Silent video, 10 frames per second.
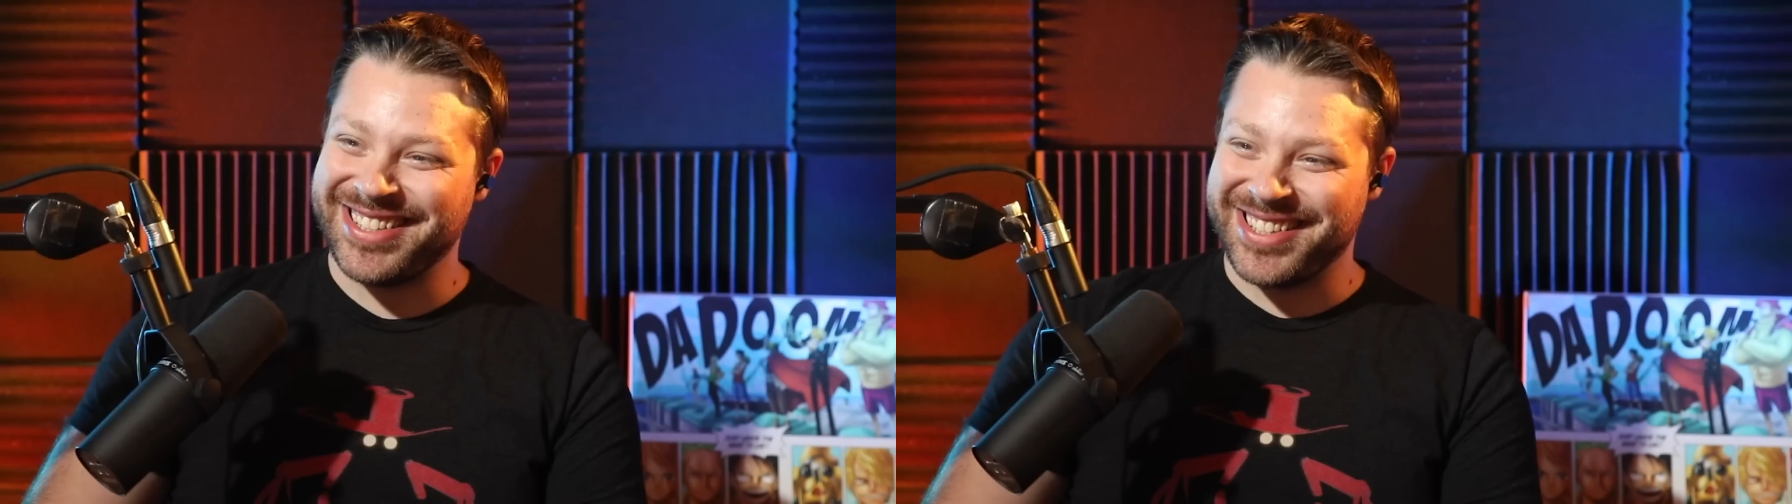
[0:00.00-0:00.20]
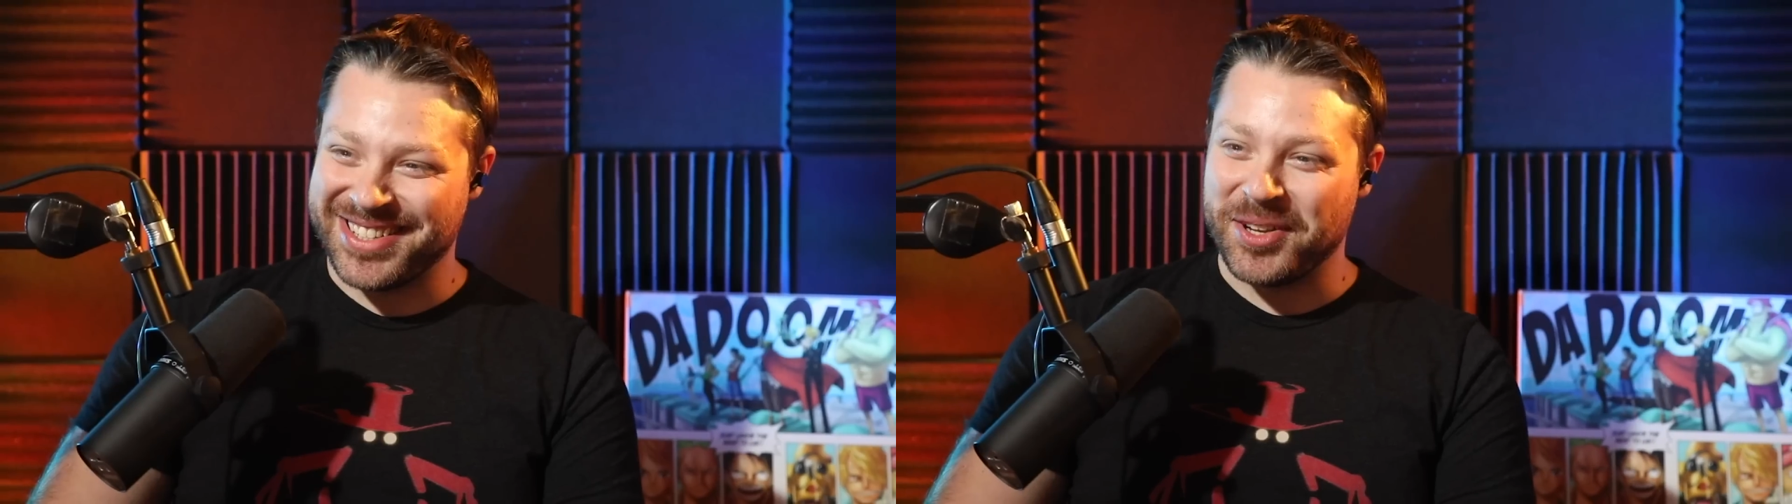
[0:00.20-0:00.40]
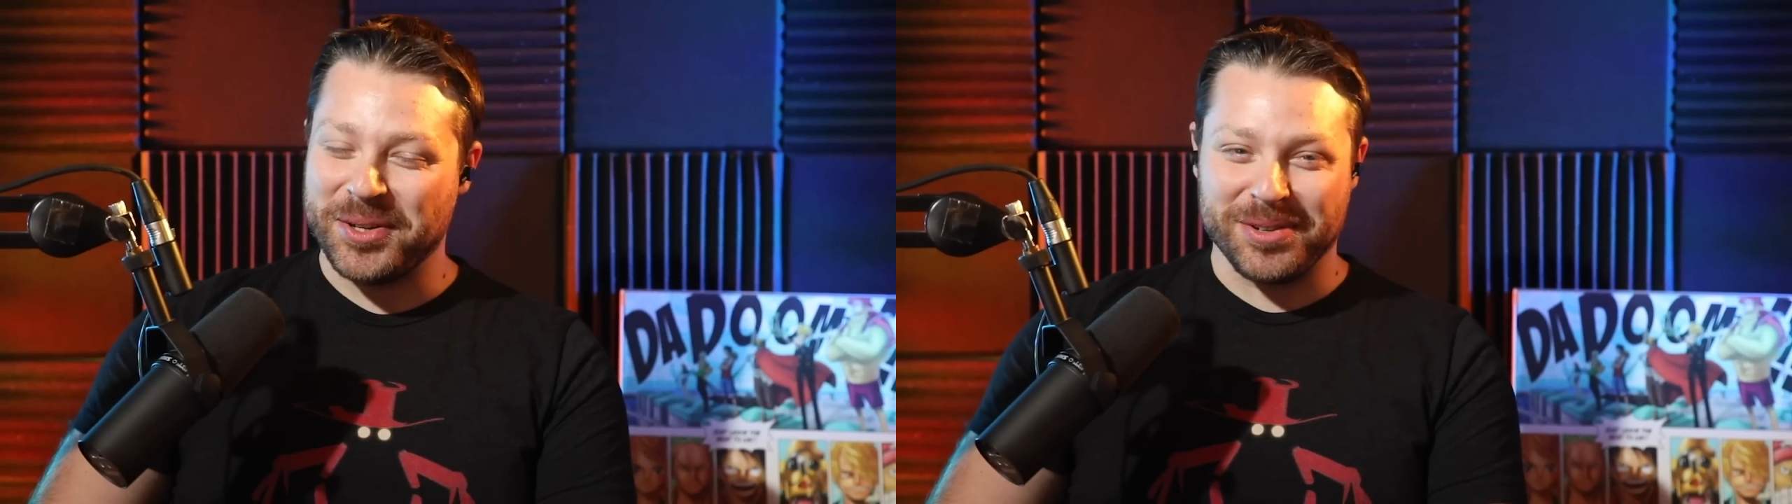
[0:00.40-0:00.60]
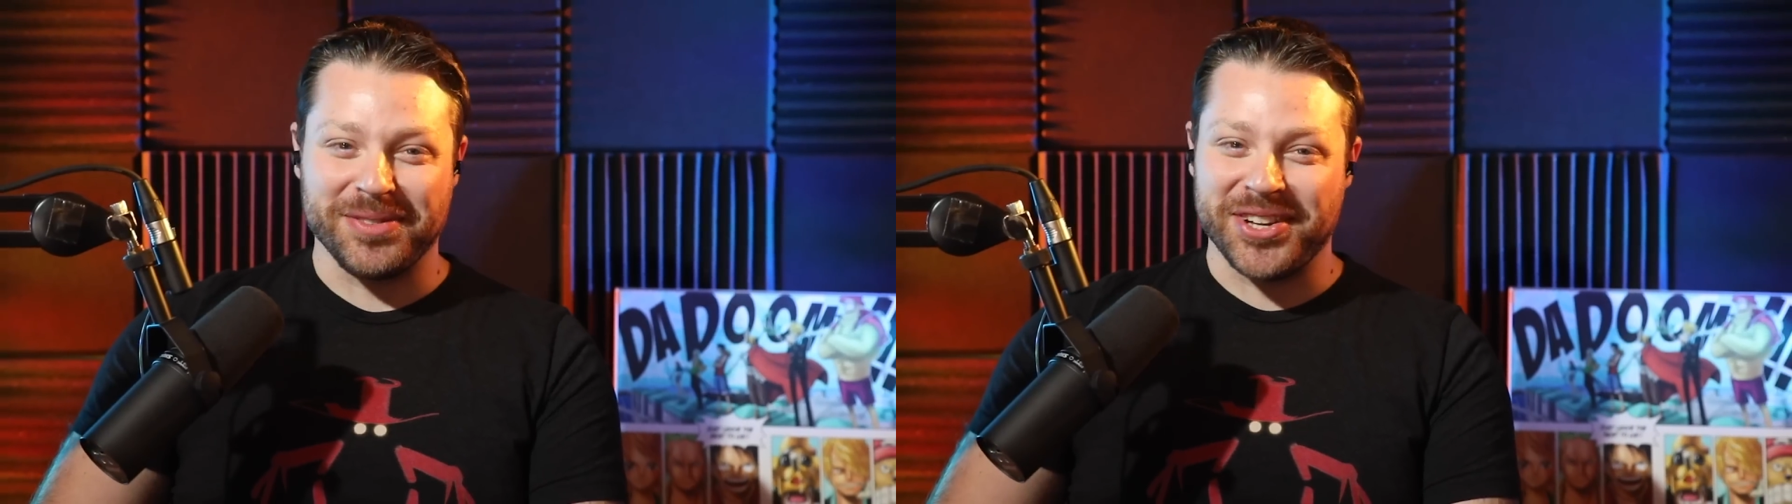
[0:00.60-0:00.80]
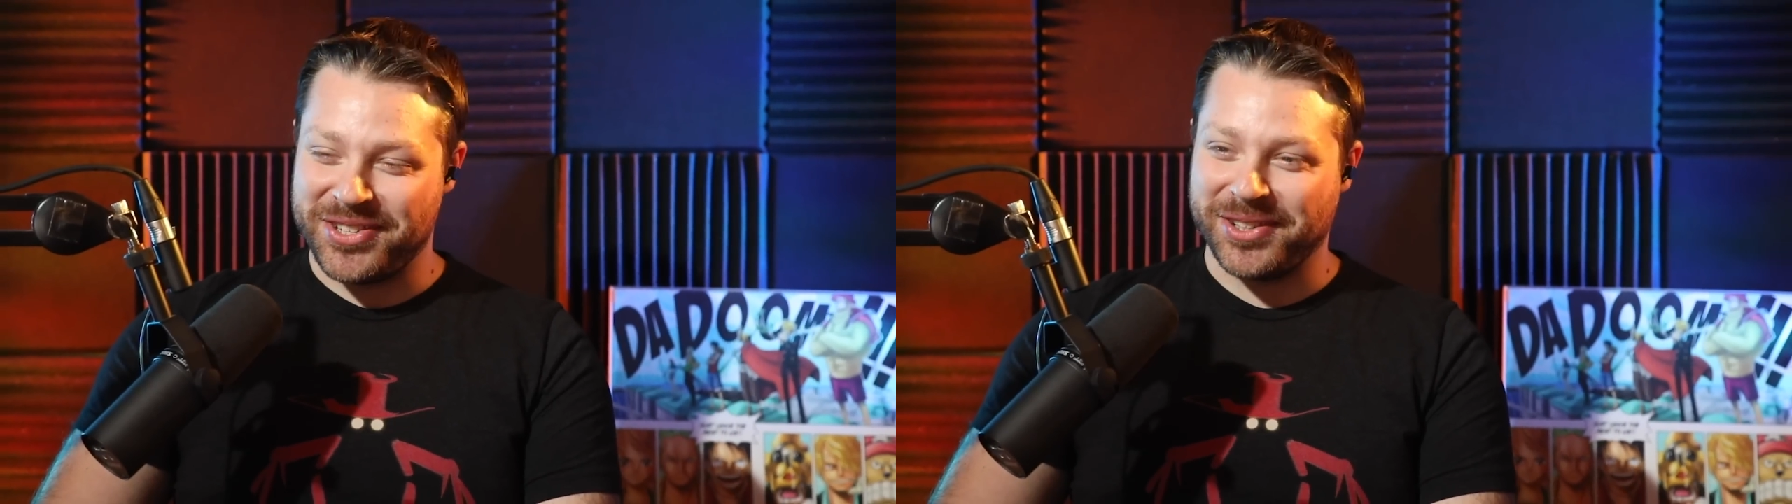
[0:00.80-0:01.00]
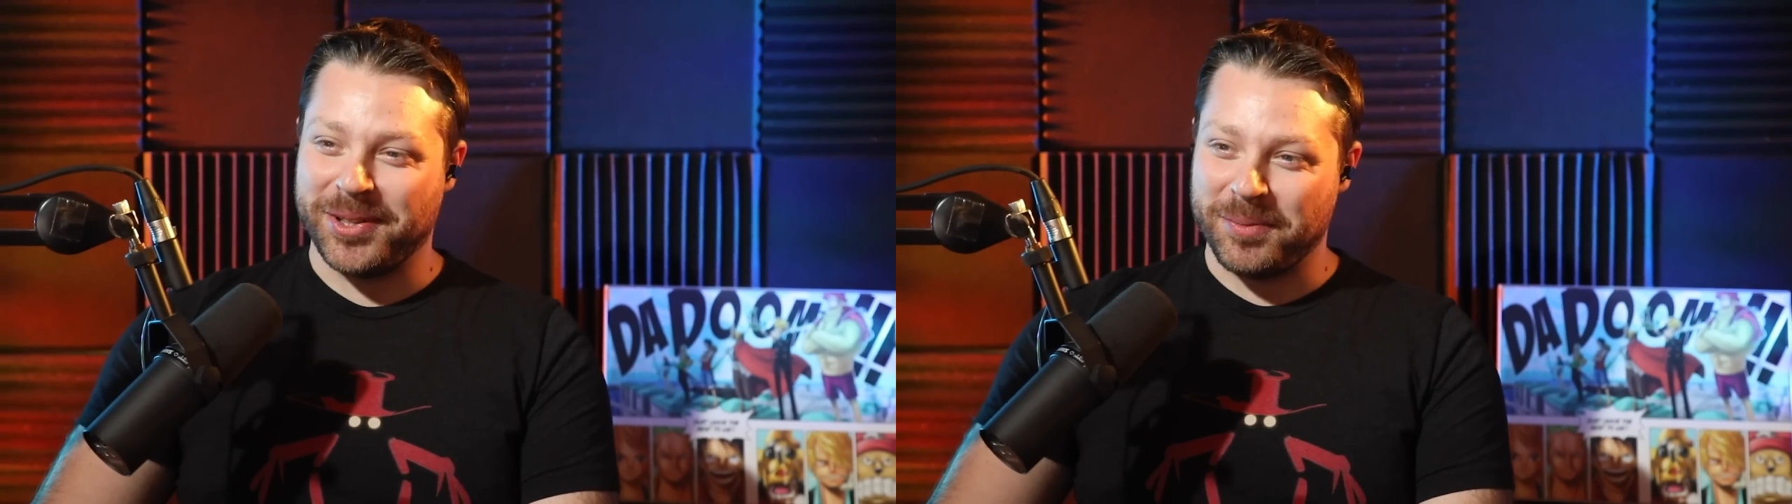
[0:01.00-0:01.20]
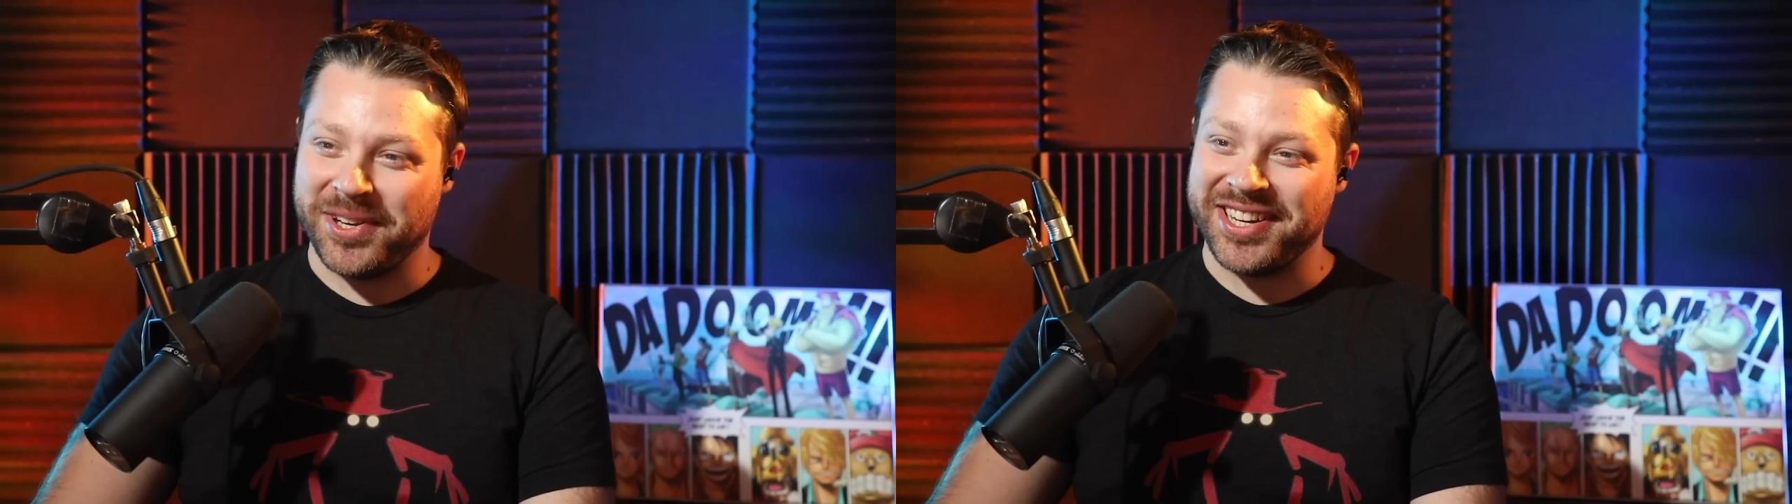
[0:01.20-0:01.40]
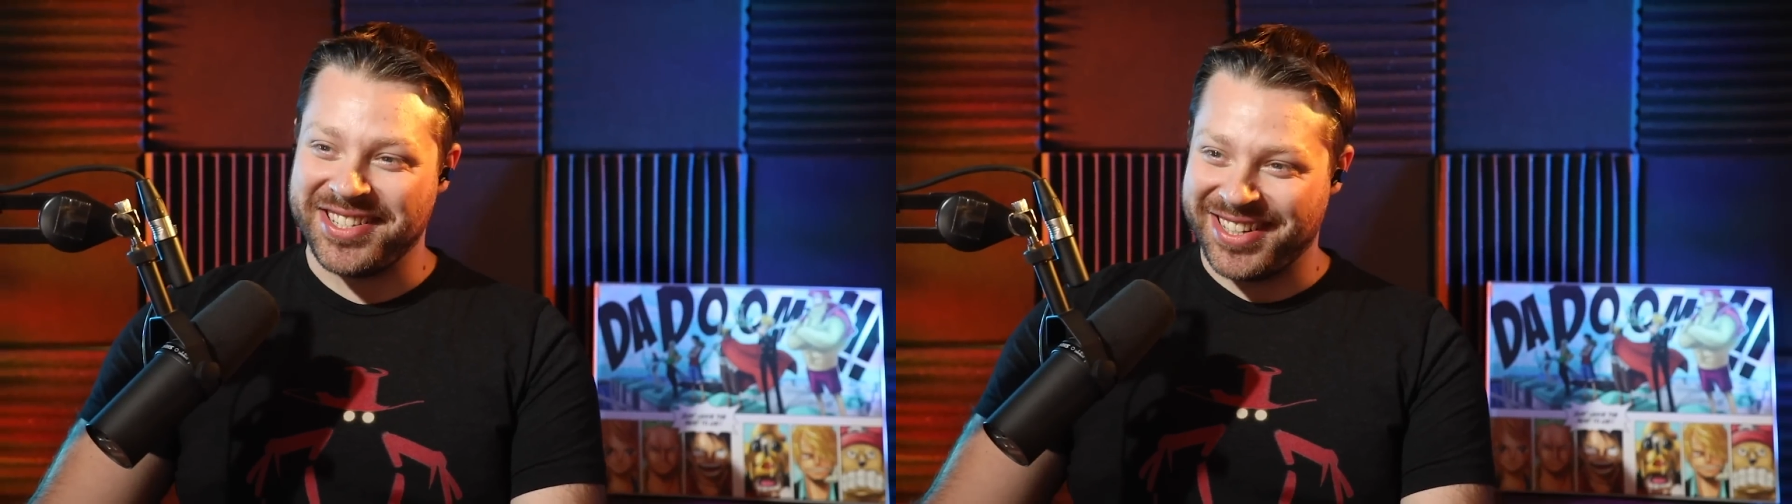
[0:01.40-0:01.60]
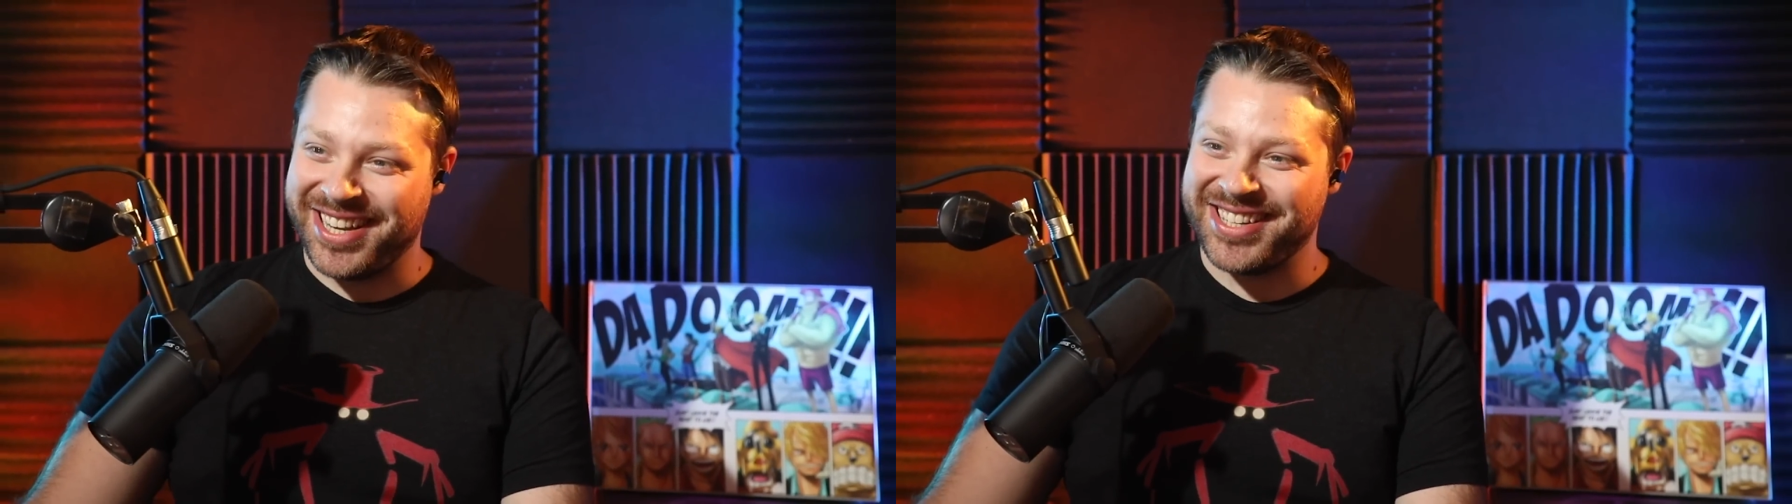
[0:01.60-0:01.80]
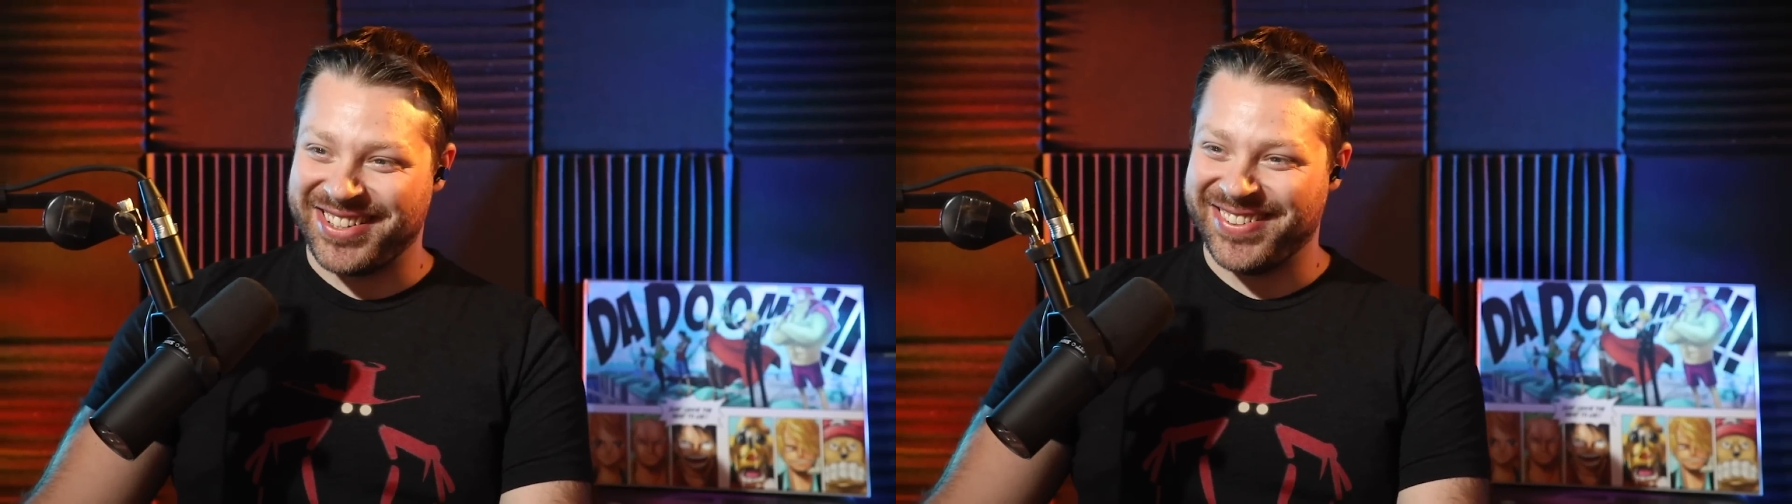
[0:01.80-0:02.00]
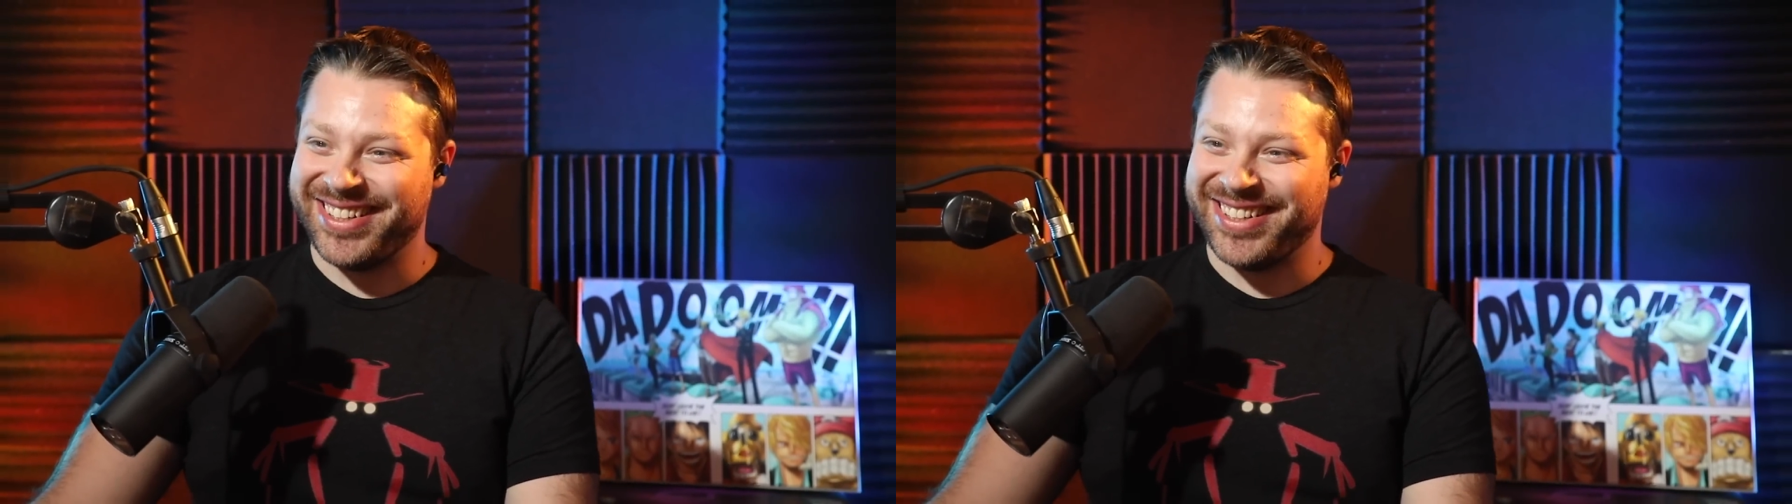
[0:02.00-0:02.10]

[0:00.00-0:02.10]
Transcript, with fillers: This King is controversial, Bob. and we need to get to it.